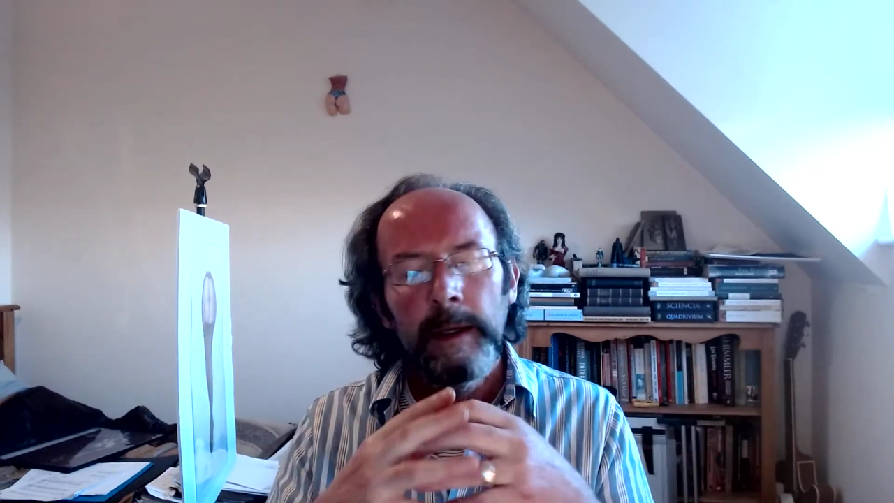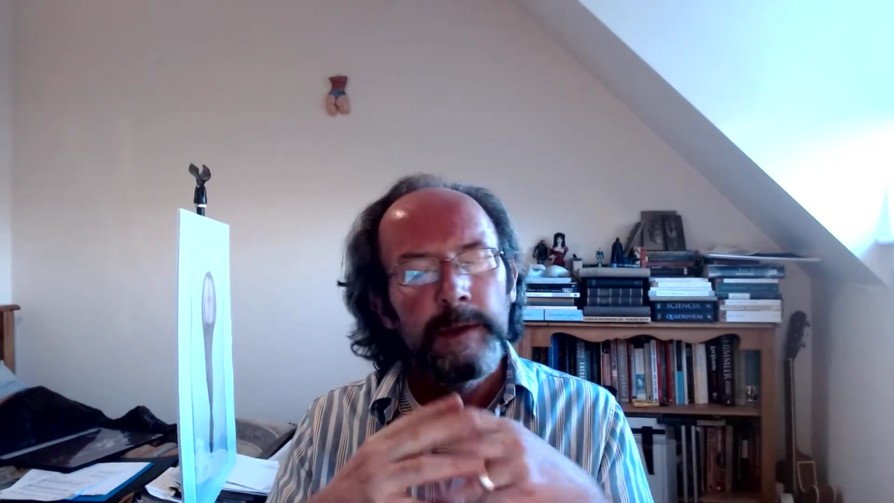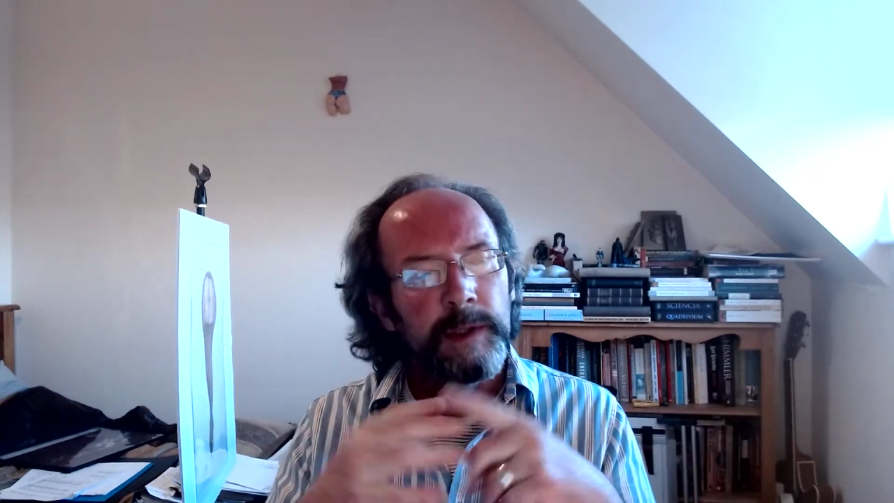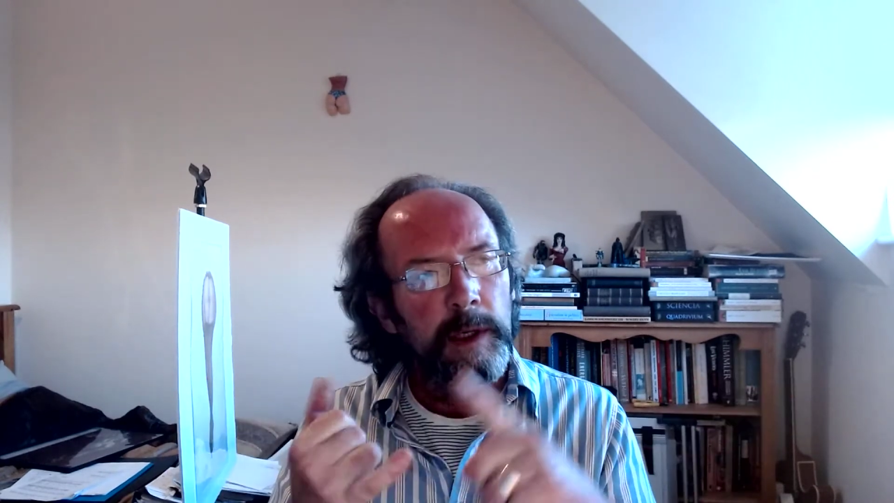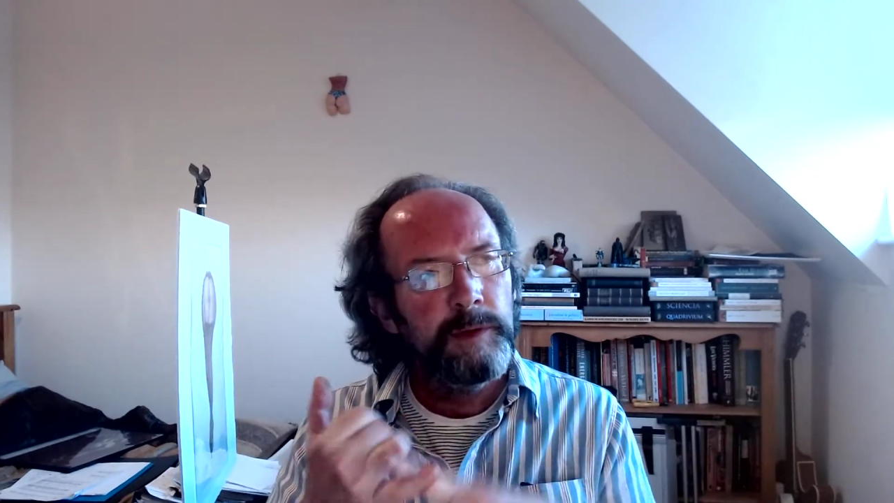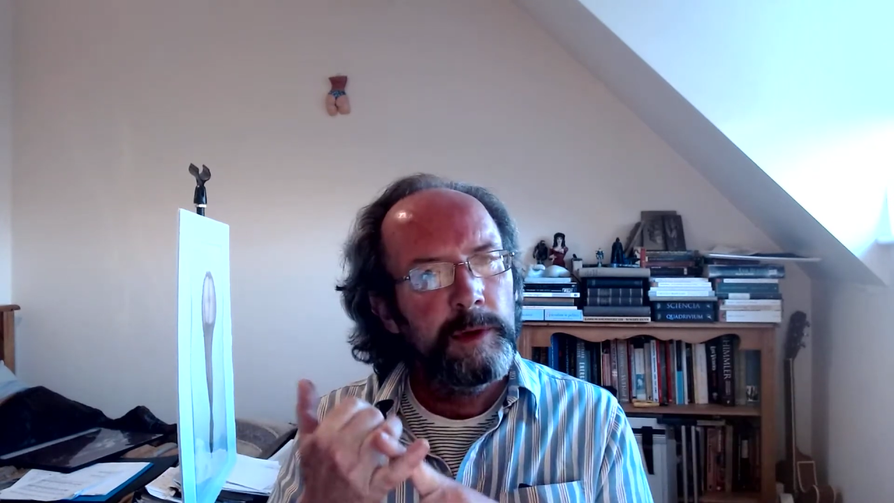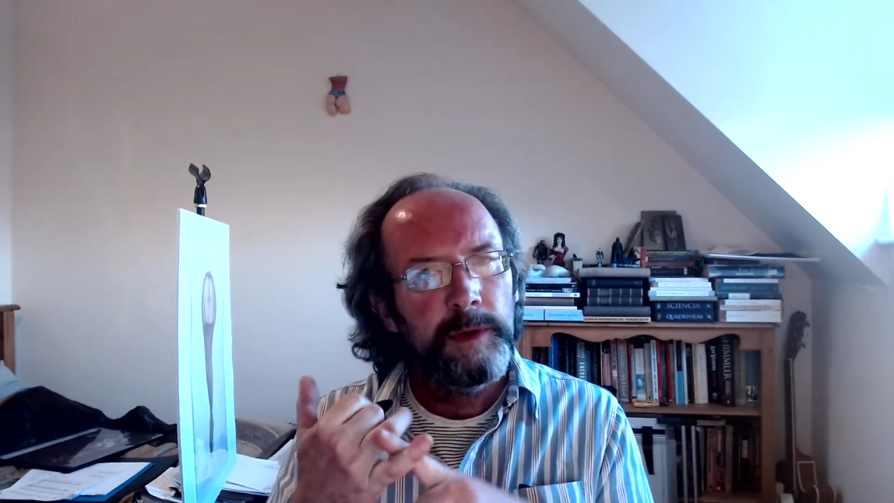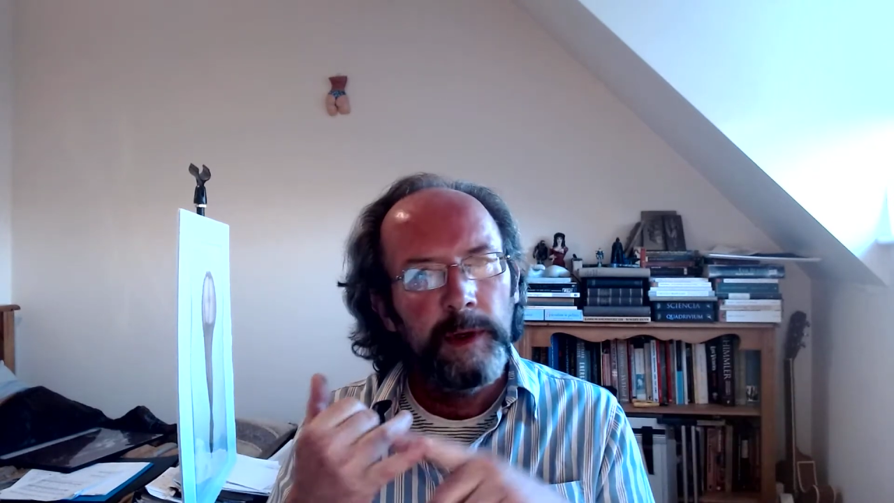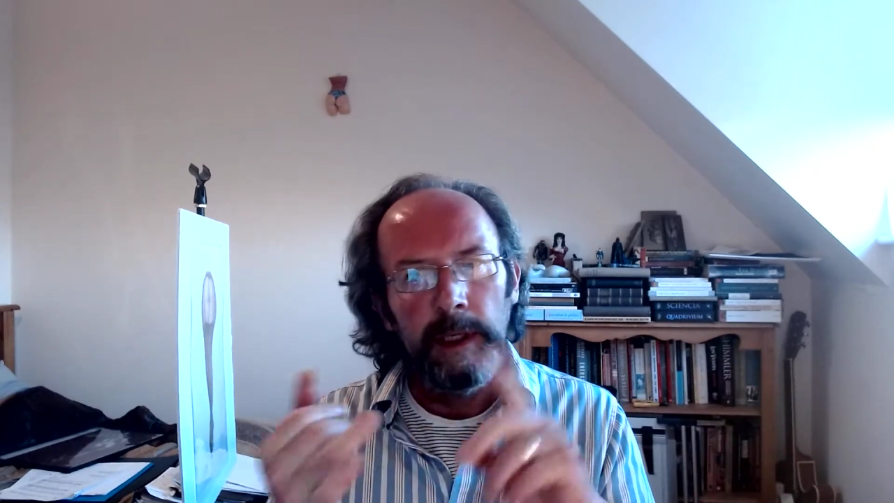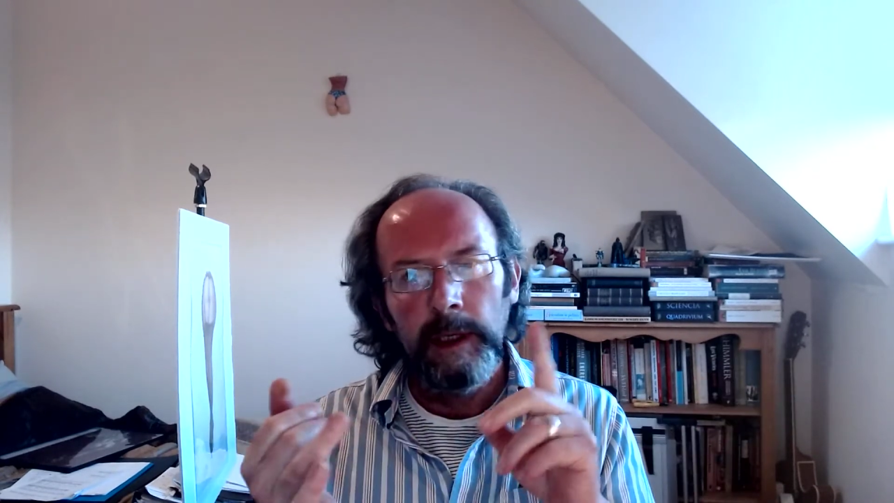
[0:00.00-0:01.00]
So
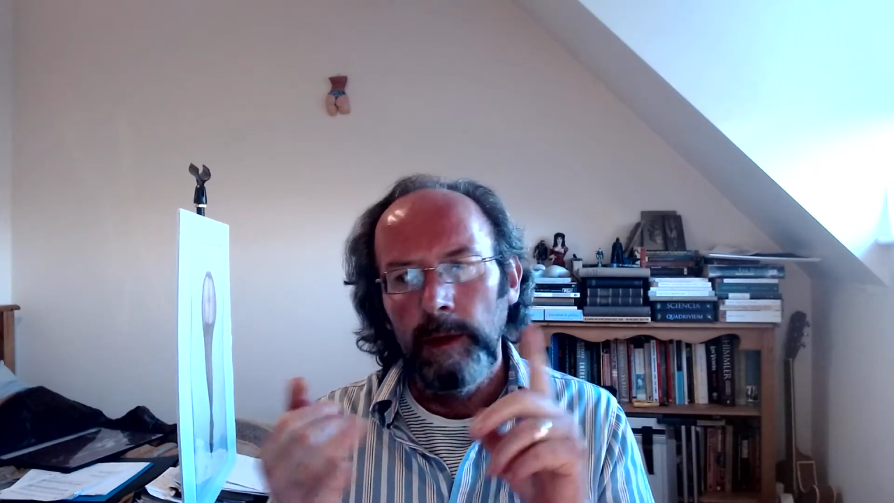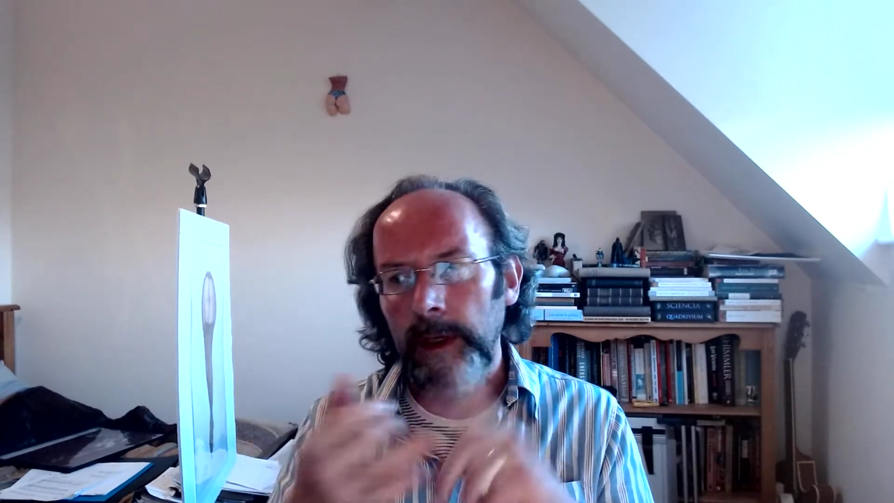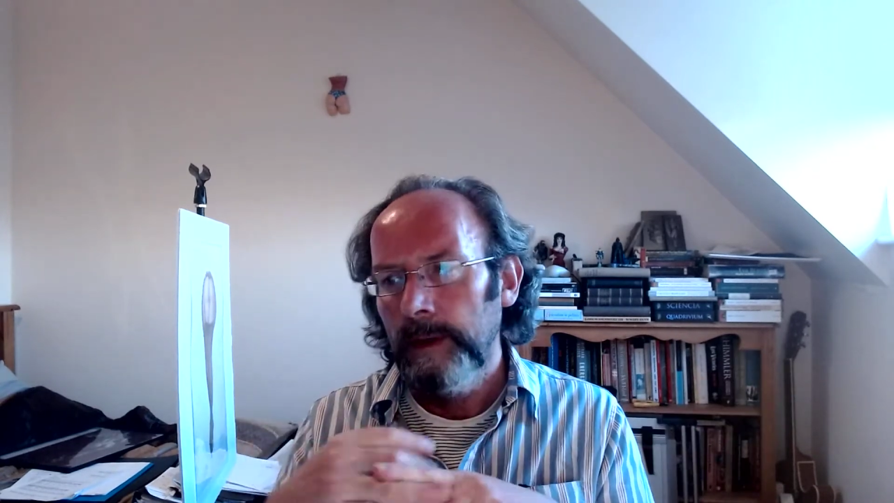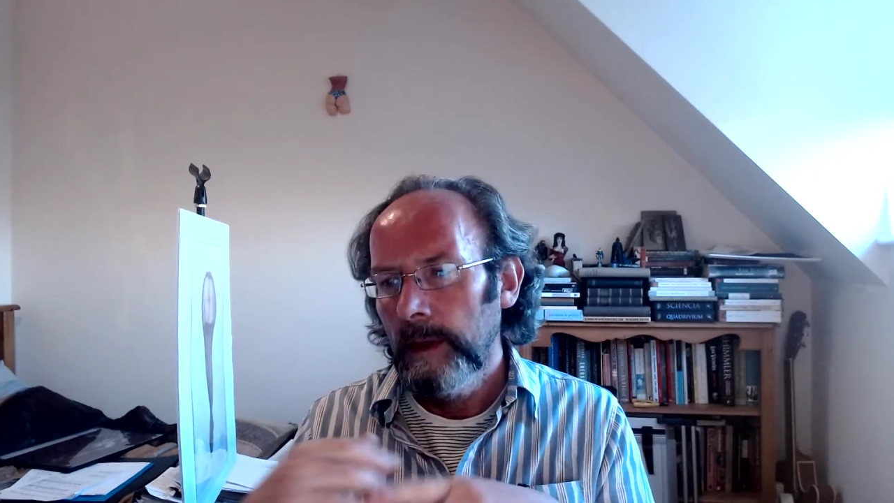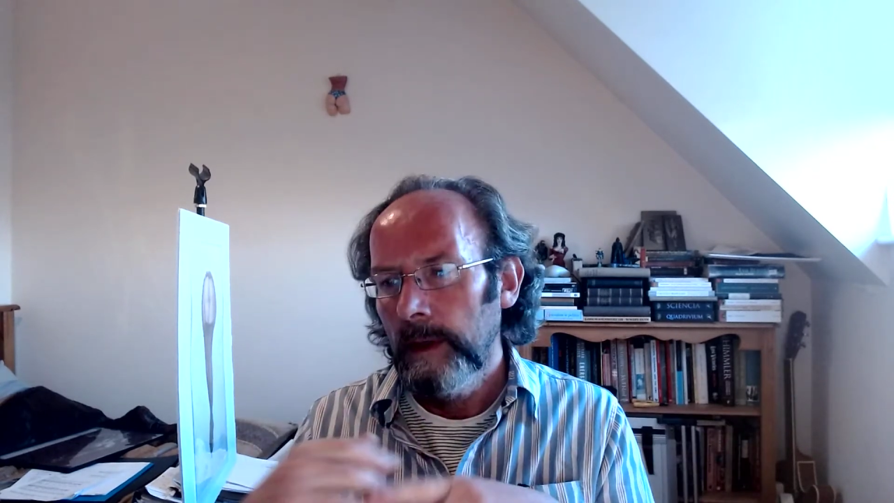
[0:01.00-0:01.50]
130 quid,